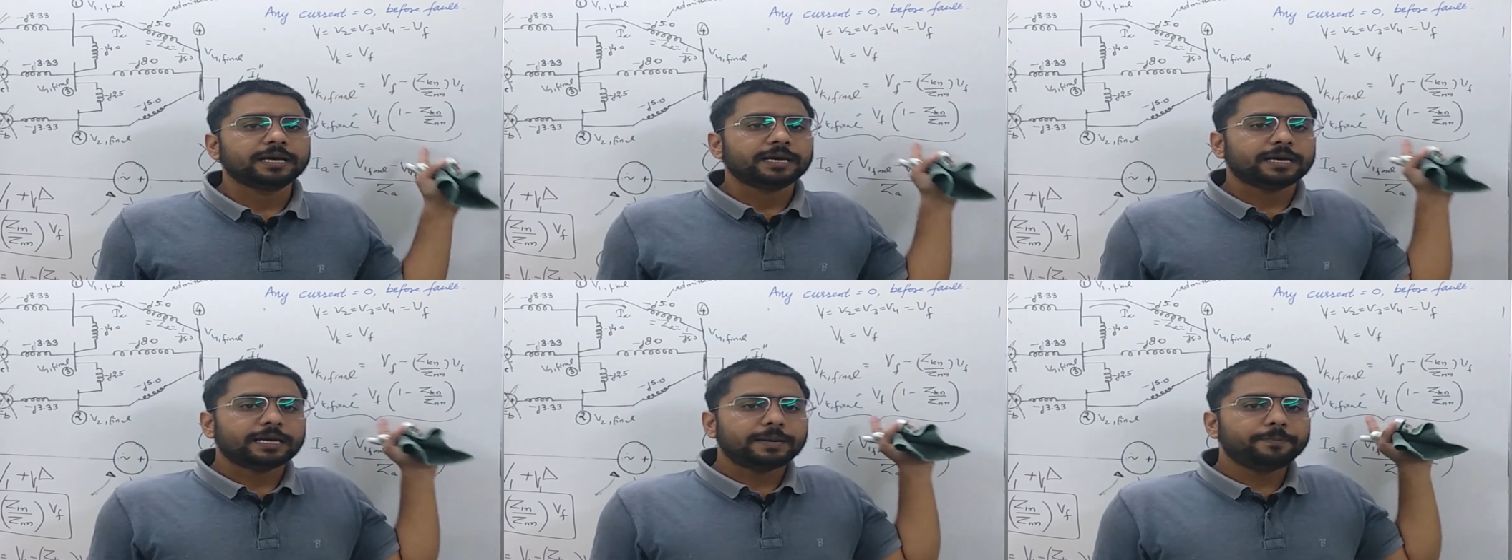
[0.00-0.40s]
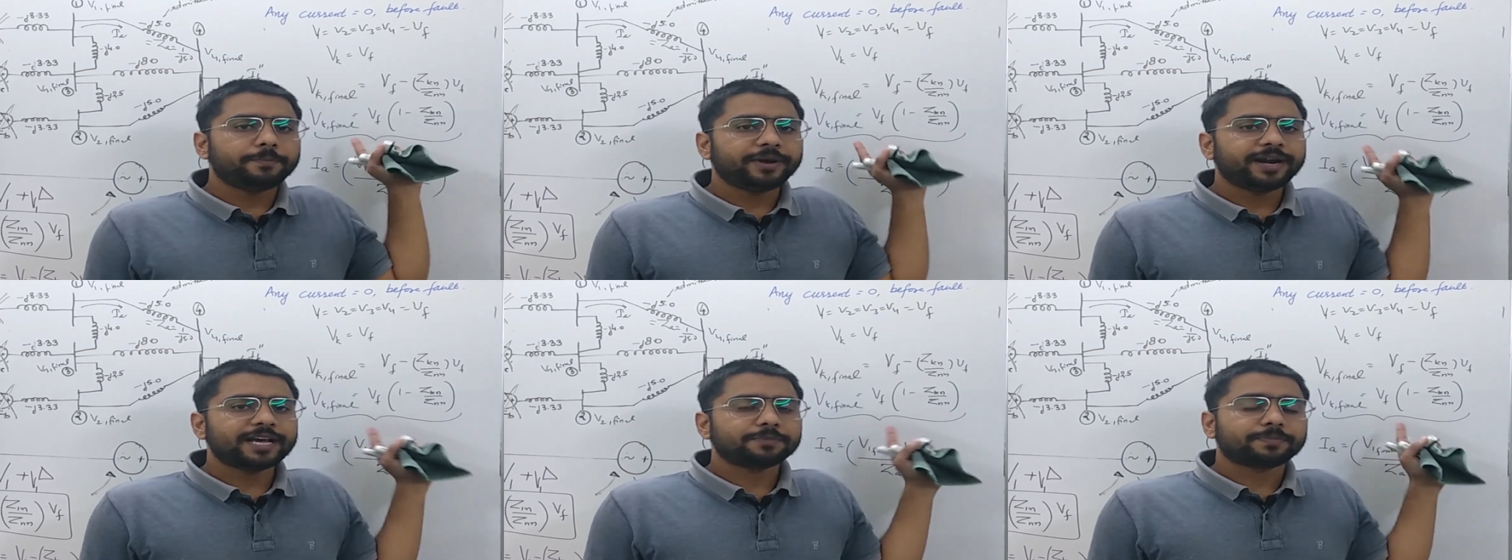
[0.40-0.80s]

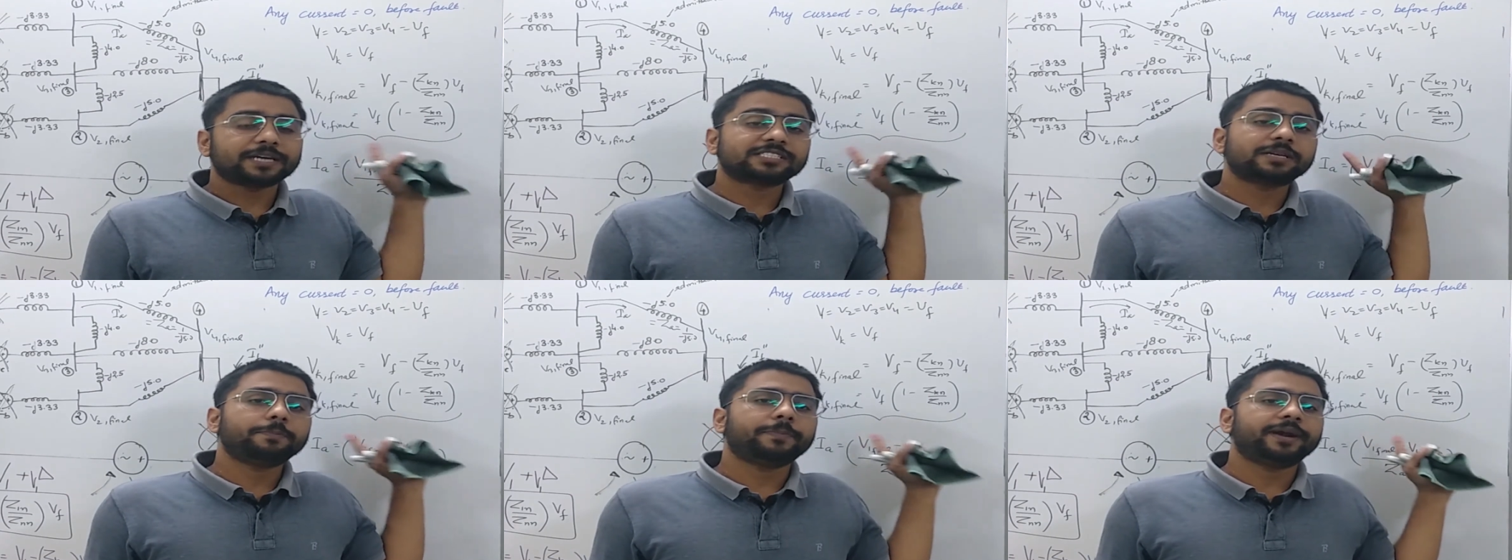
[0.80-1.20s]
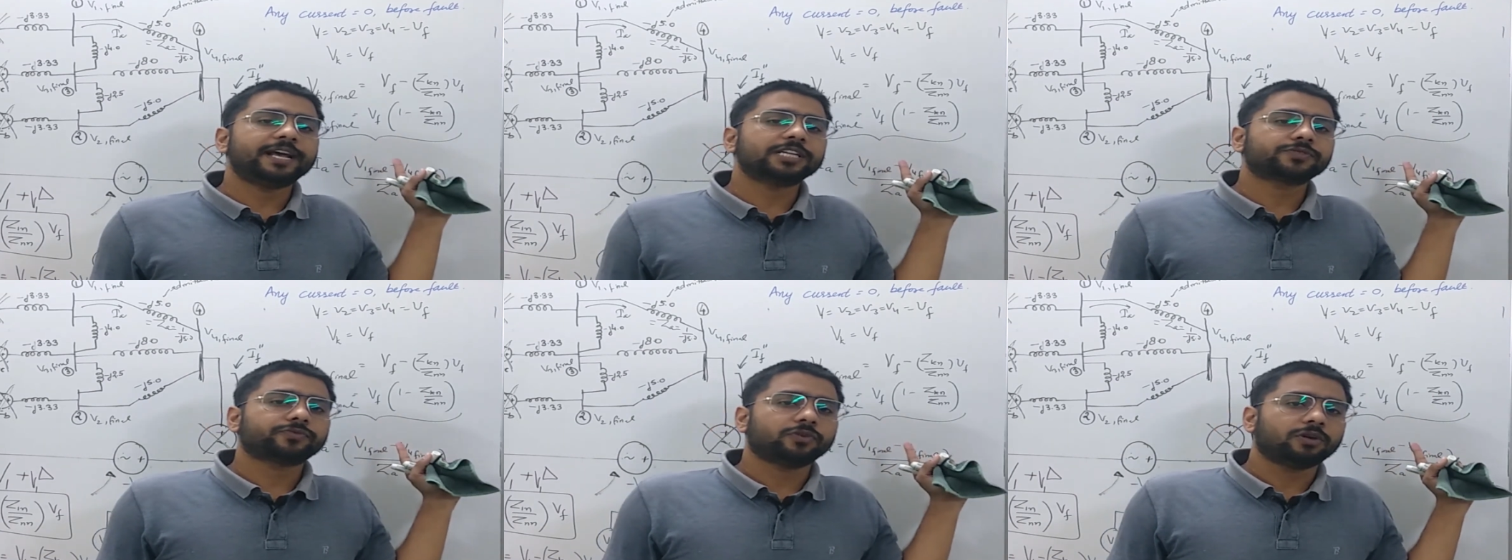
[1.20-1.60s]
bus
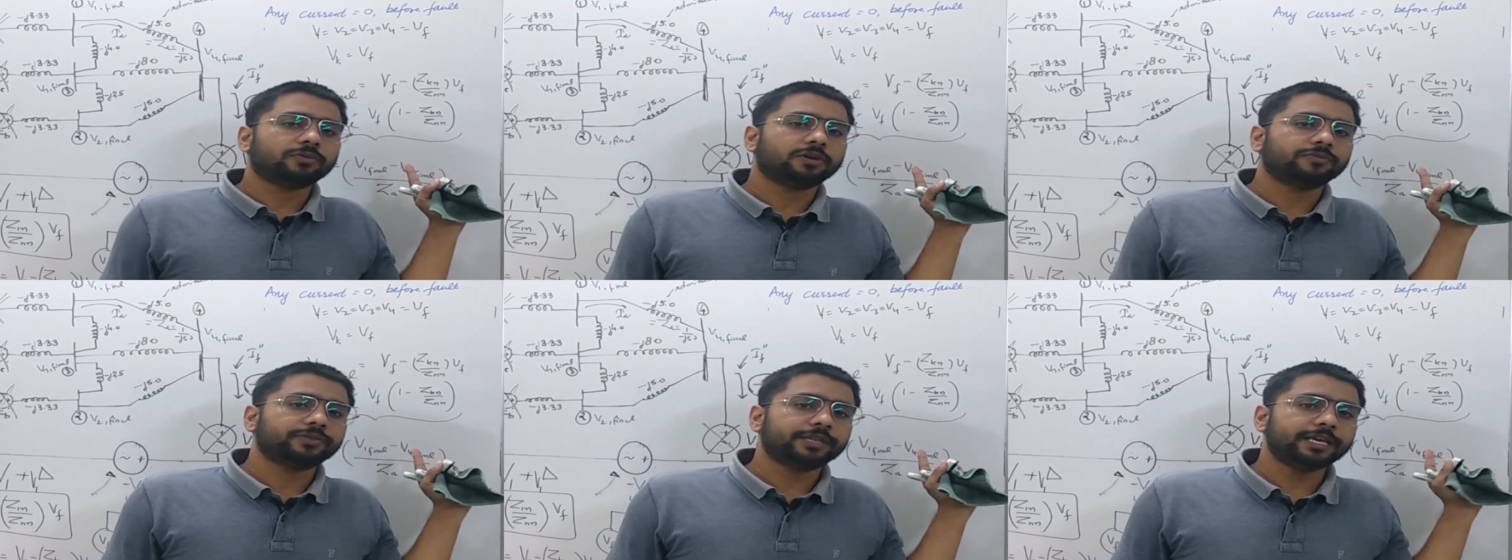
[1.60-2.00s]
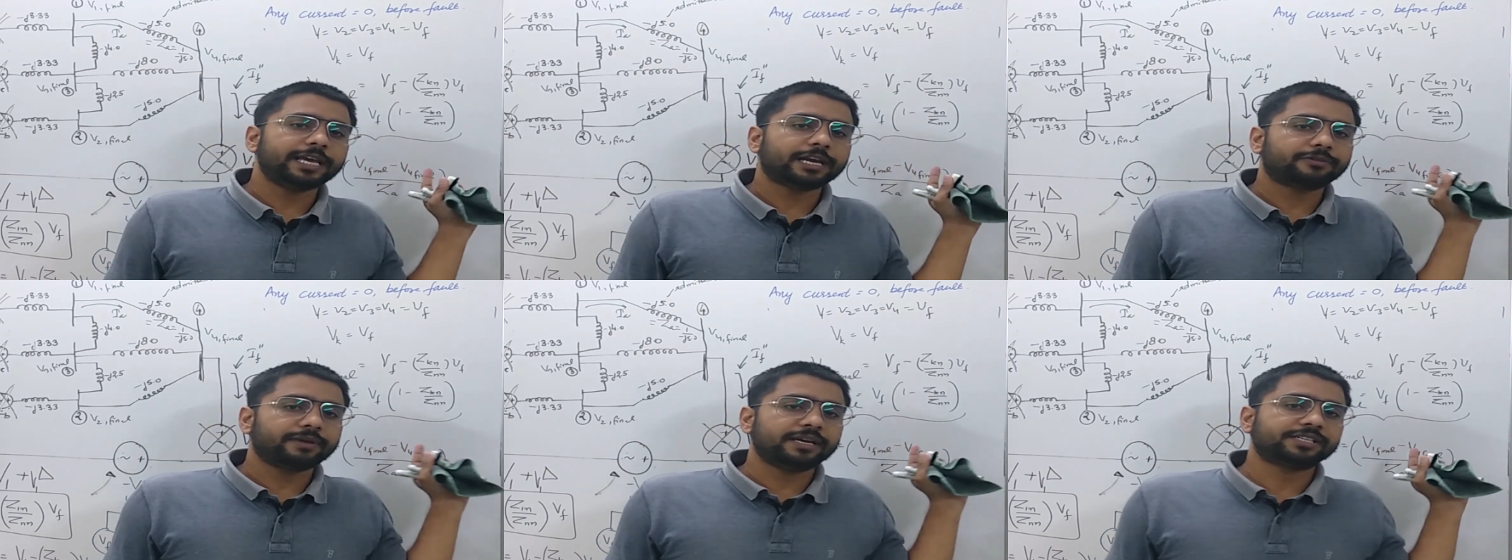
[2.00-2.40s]
impedance form of the
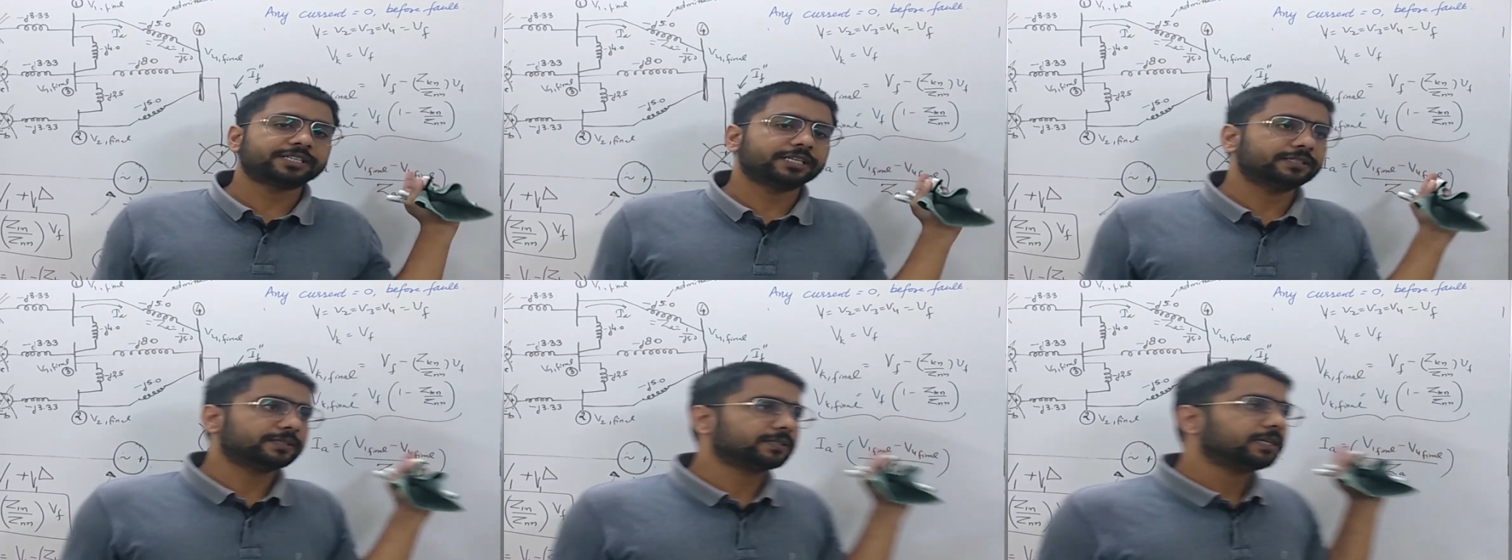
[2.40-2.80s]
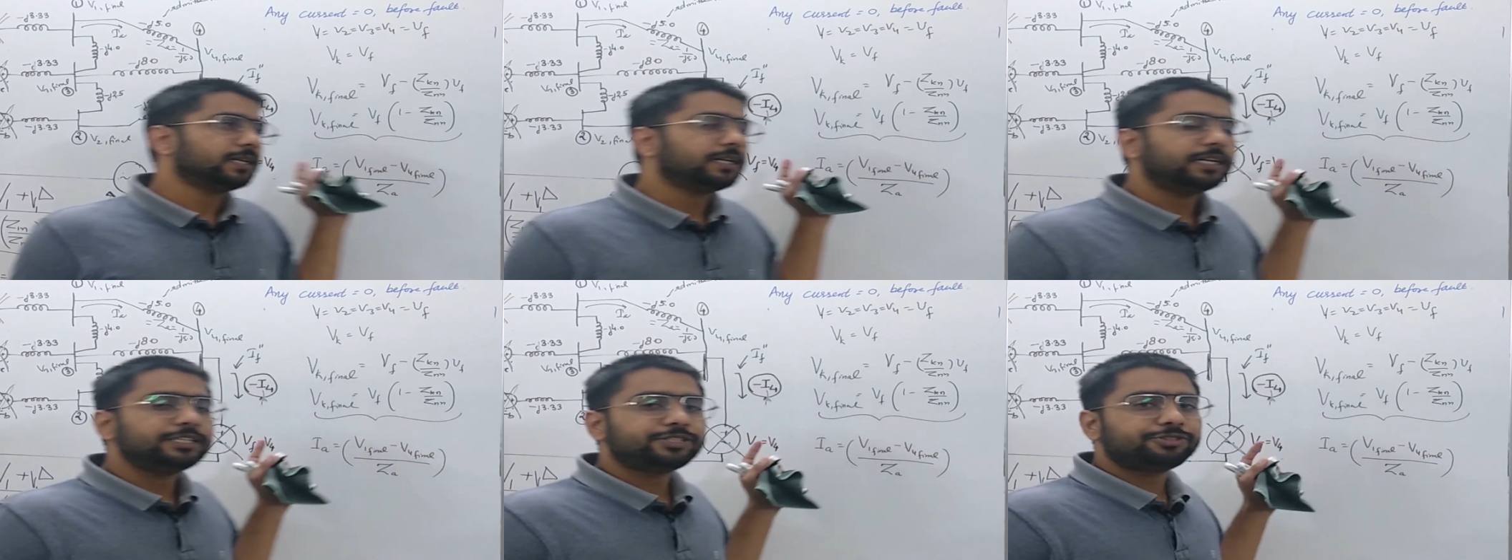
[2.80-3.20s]
equations
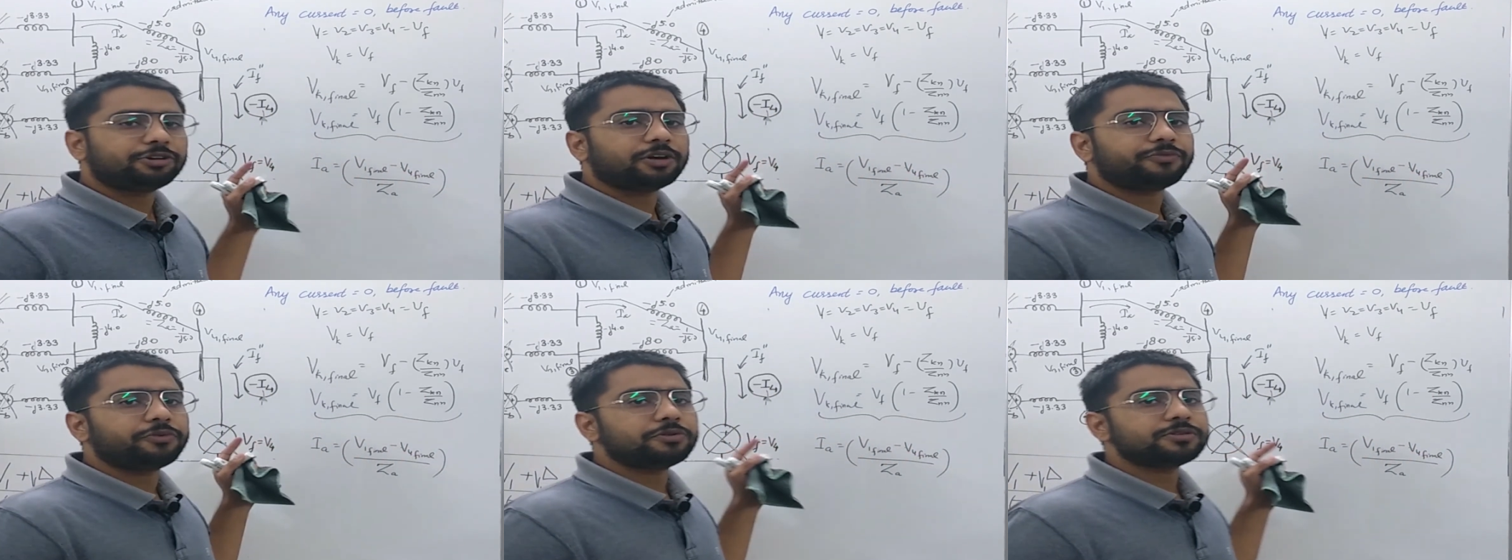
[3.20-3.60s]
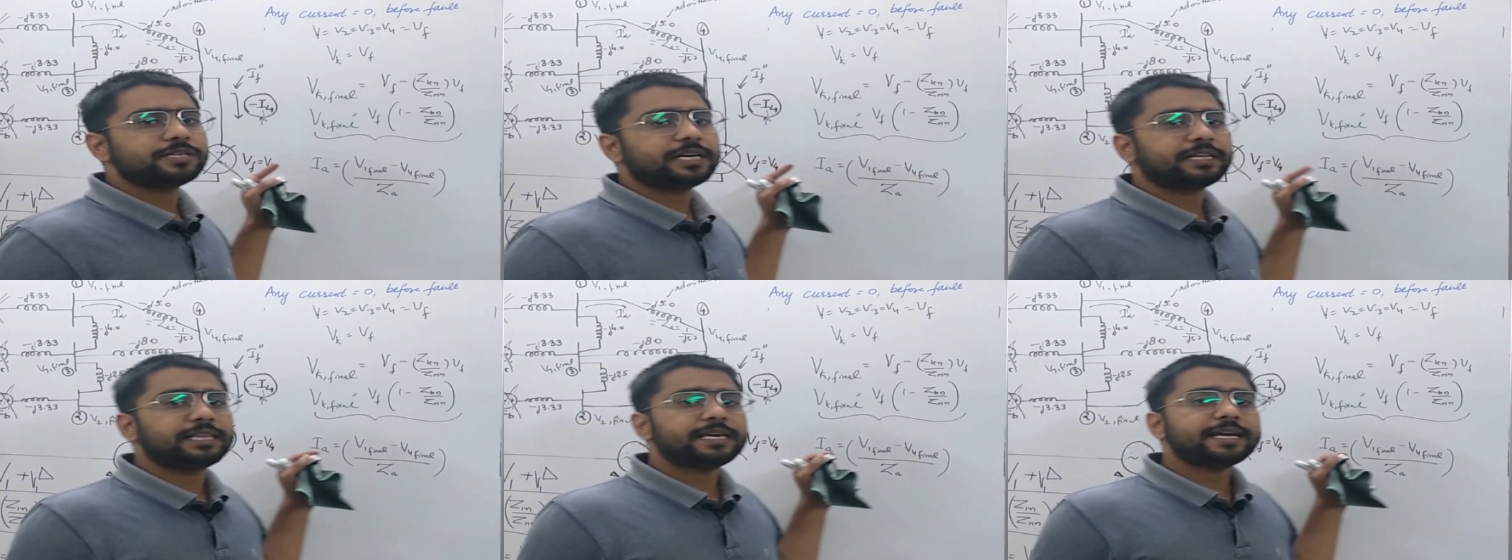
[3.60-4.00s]
instead of
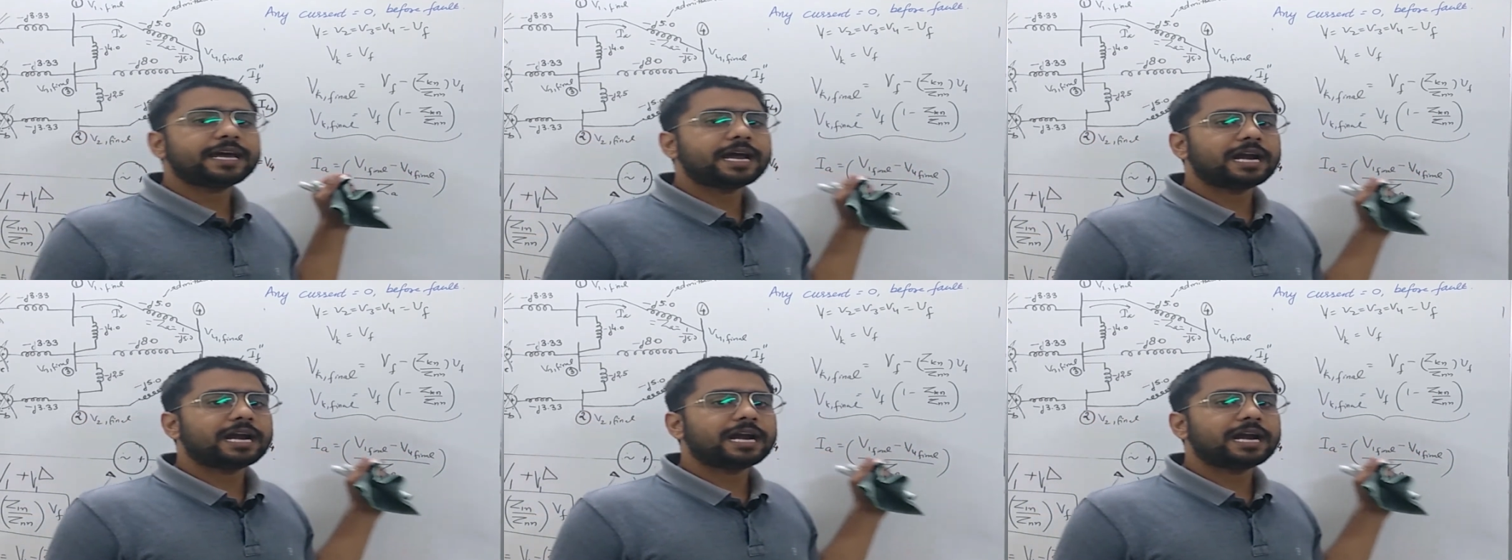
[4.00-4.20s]
using the